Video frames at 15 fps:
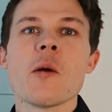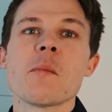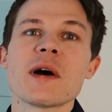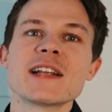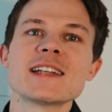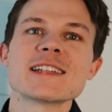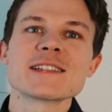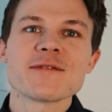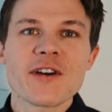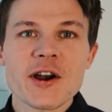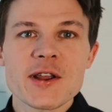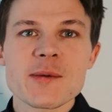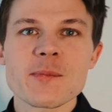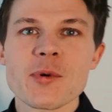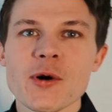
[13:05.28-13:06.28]
But it is
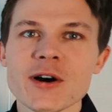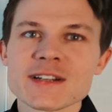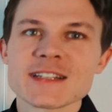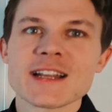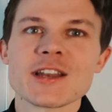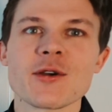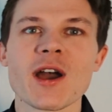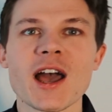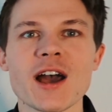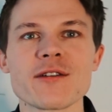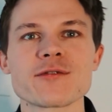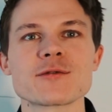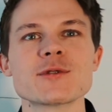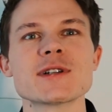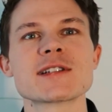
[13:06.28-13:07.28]
very important that you
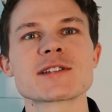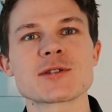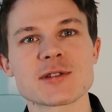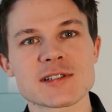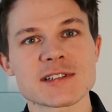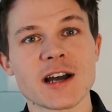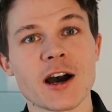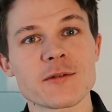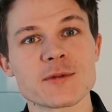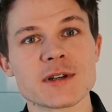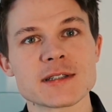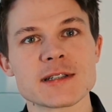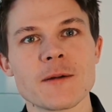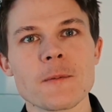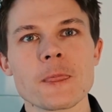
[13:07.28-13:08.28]
have rules to start
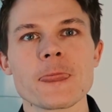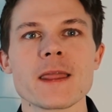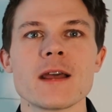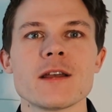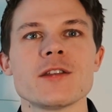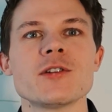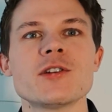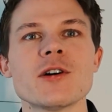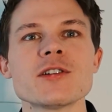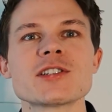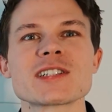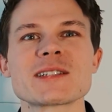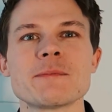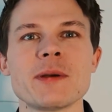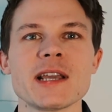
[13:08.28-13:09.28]
with. You don't
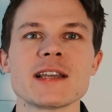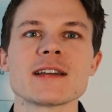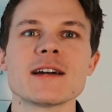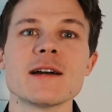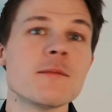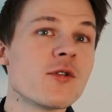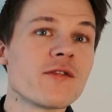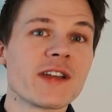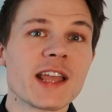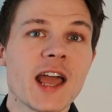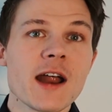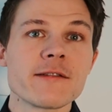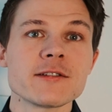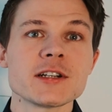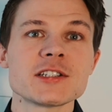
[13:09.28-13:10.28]
just pick a moving
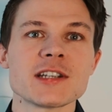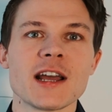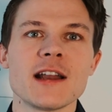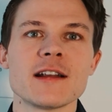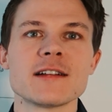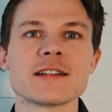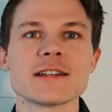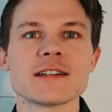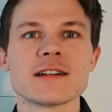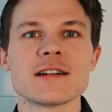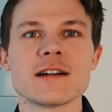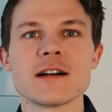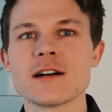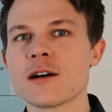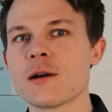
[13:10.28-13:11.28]
average and
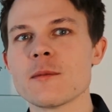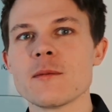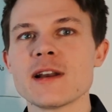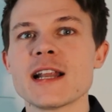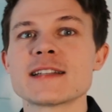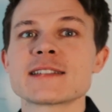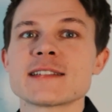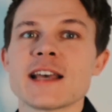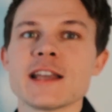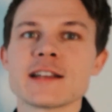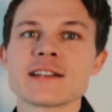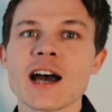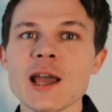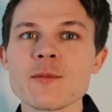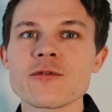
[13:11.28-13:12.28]
let's say
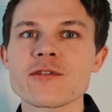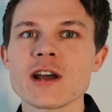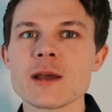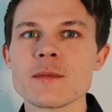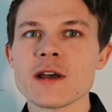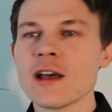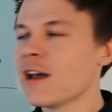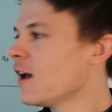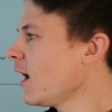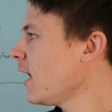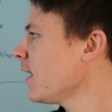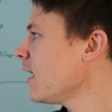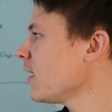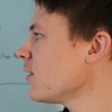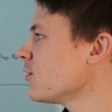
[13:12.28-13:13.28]
a time frame,
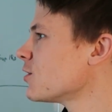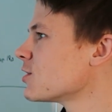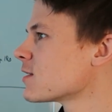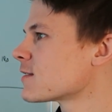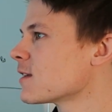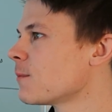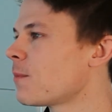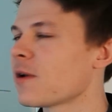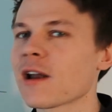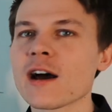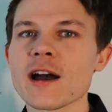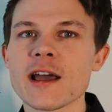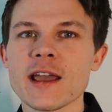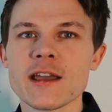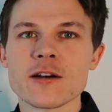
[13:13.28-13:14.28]
and then you just
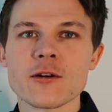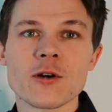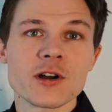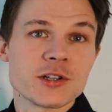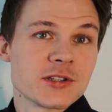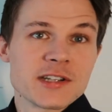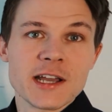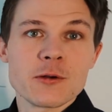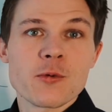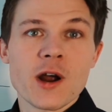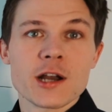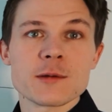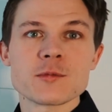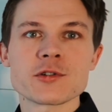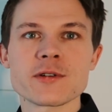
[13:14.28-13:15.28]
apply, or you take
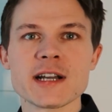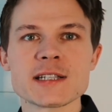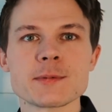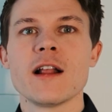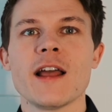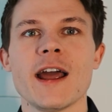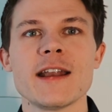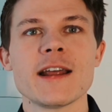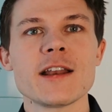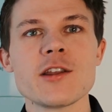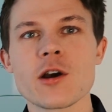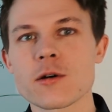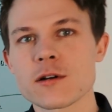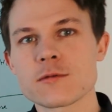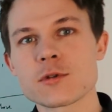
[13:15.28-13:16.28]
random trades, and then
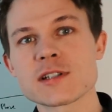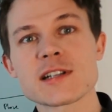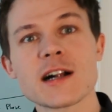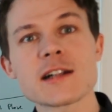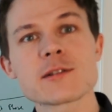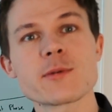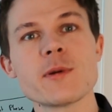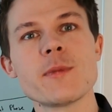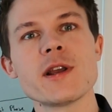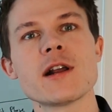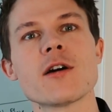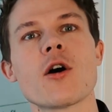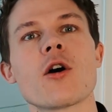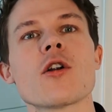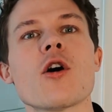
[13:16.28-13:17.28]
your results will
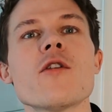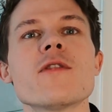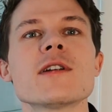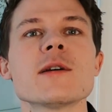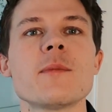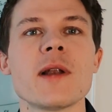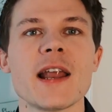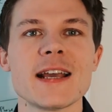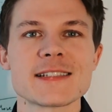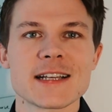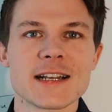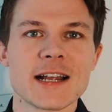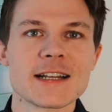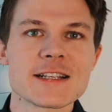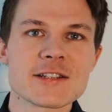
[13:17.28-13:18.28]
be all over the place,
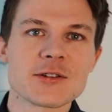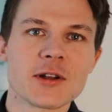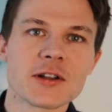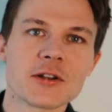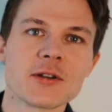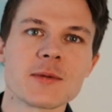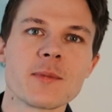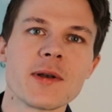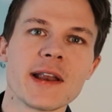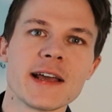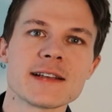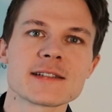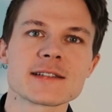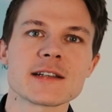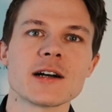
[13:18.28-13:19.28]
and that is not a good
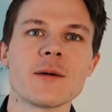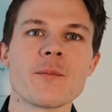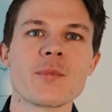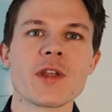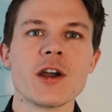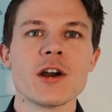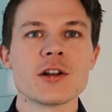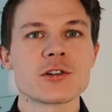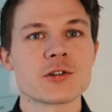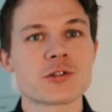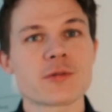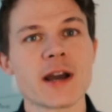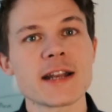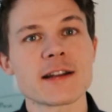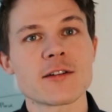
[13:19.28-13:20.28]
place to
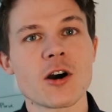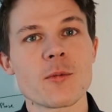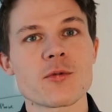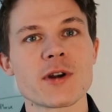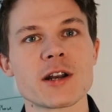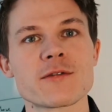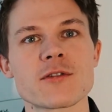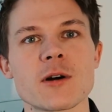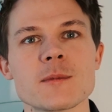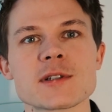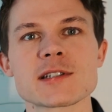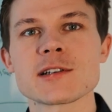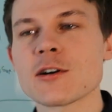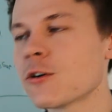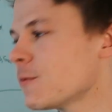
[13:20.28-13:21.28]
trade and operate from.
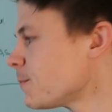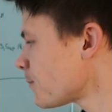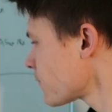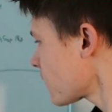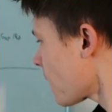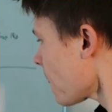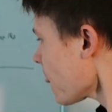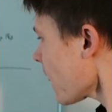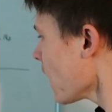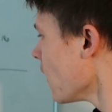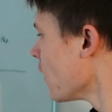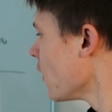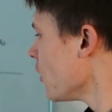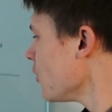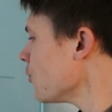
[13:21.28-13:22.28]
So
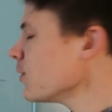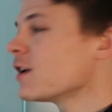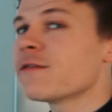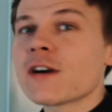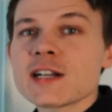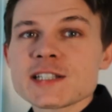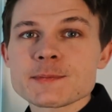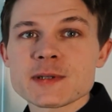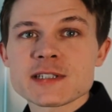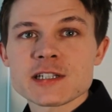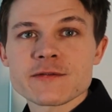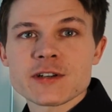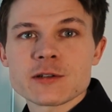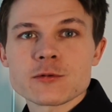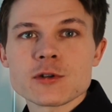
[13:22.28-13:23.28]
you need very
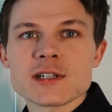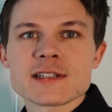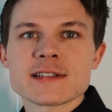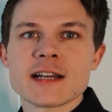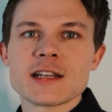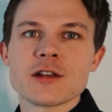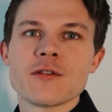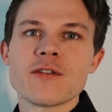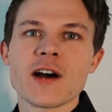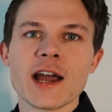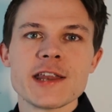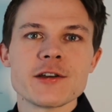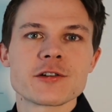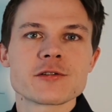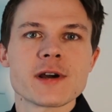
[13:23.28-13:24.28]
specific rules that
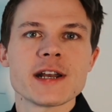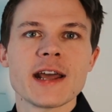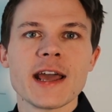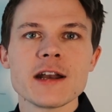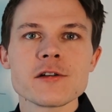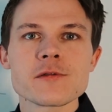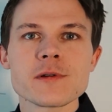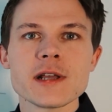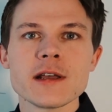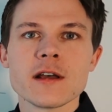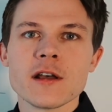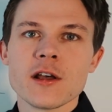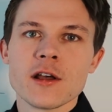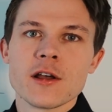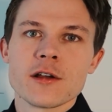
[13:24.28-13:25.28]
define your trade
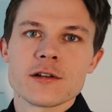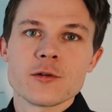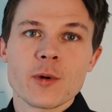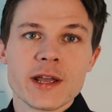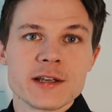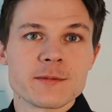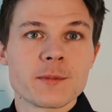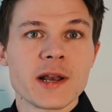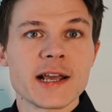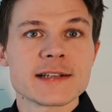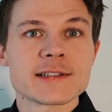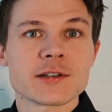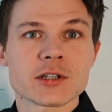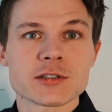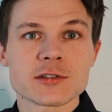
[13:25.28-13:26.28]
entry, the way you
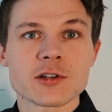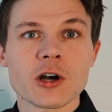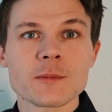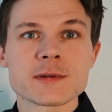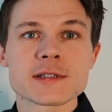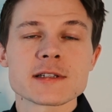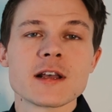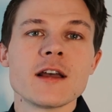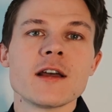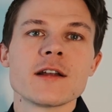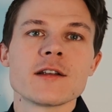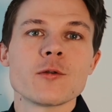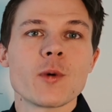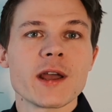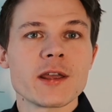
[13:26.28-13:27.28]
place your stops,
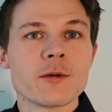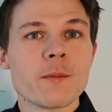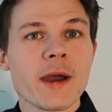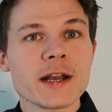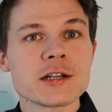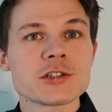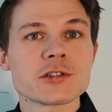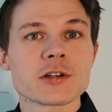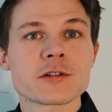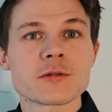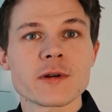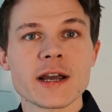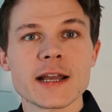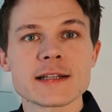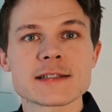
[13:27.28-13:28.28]
the way you manage your
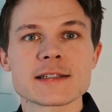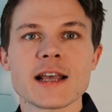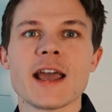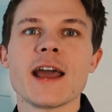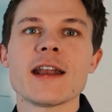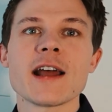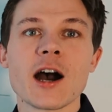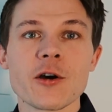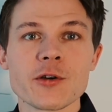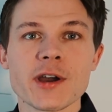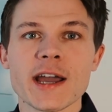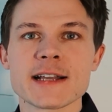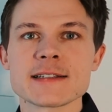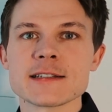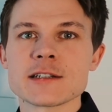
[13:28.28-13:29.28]
trades, and how you
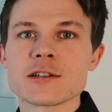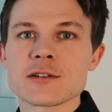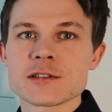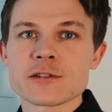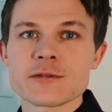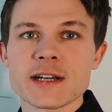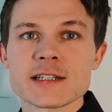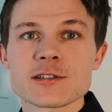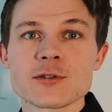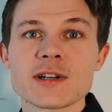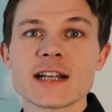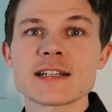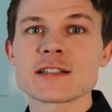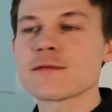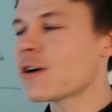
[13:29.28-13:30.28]
exit those trades. So
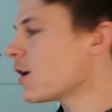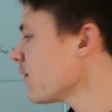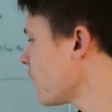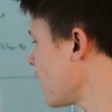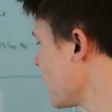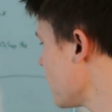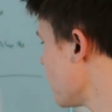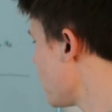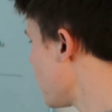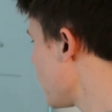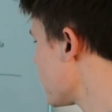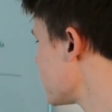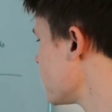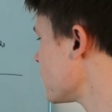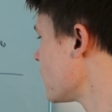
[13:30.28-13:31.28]
that is very, very
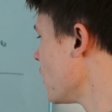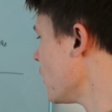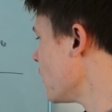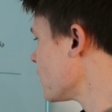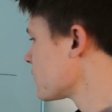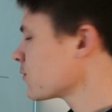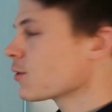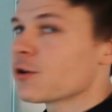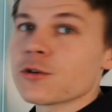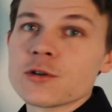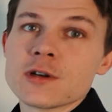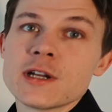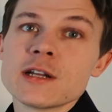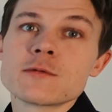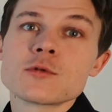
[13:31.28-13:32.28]
important. So you
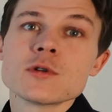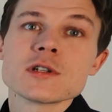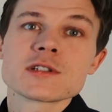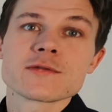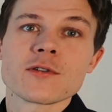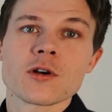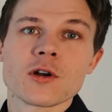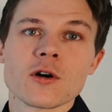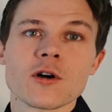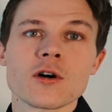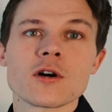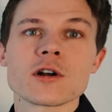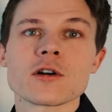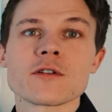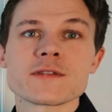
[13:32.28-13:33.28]
need rules for
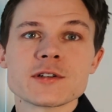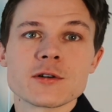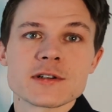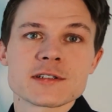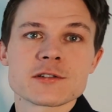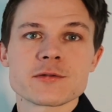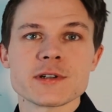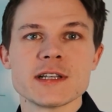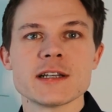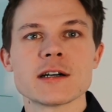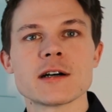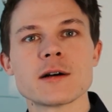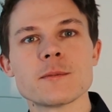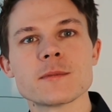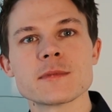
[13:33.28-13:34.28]
all of those 3
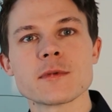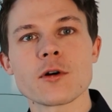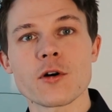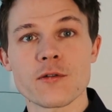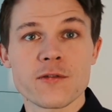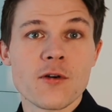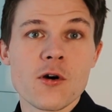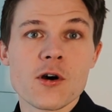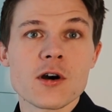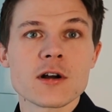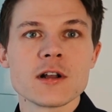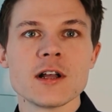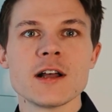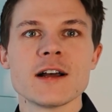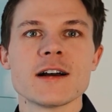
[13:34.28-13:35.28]
or
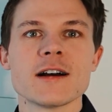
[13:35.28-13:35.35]
4